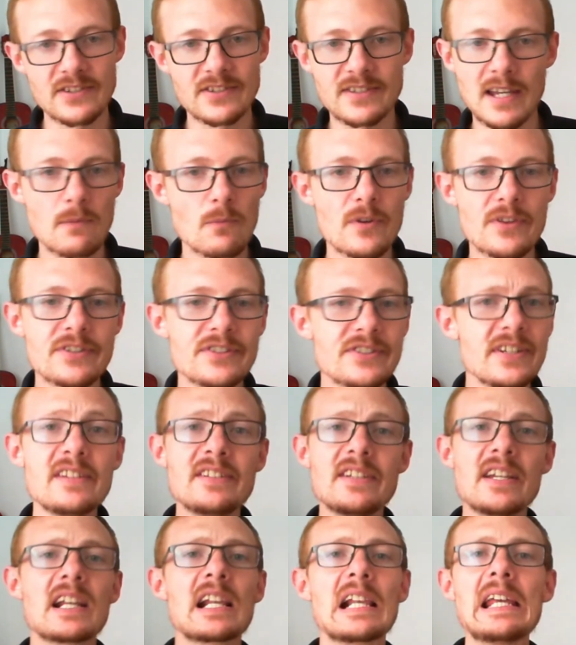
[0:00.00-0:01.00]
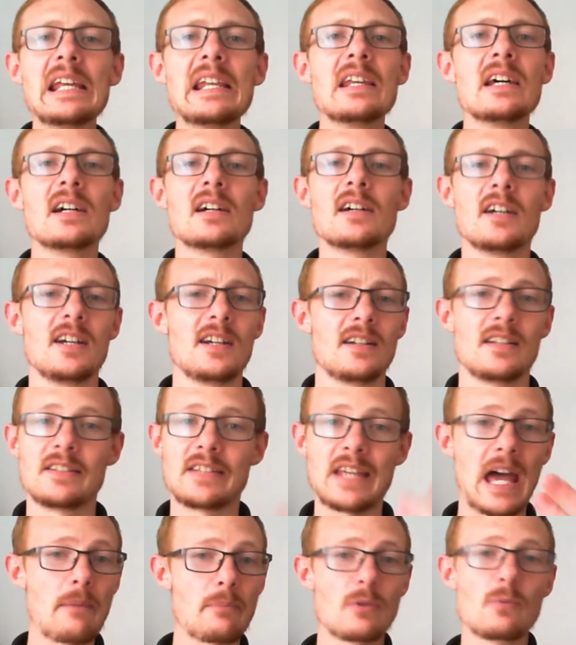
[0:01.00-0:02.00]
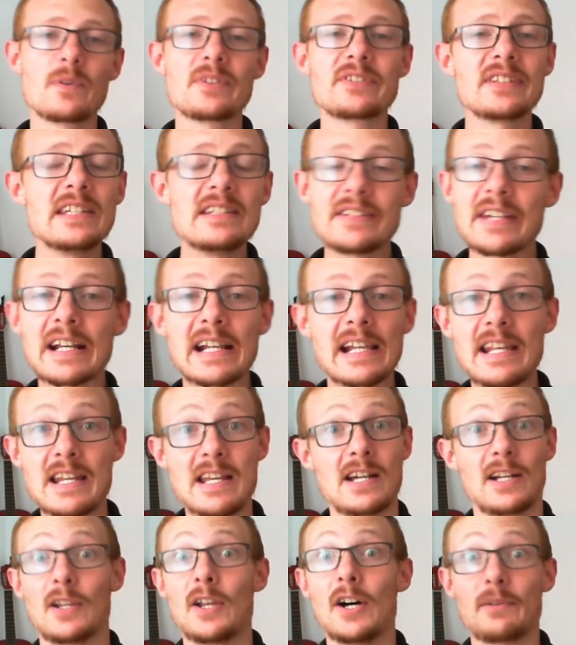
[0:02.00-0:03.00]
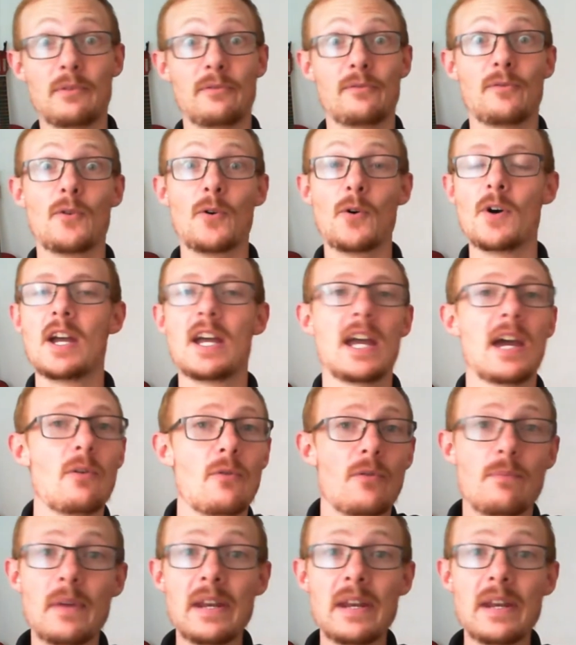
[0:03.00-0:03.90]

It's the same with CC Cleaner. It's happened with CC Cleaner a lot before,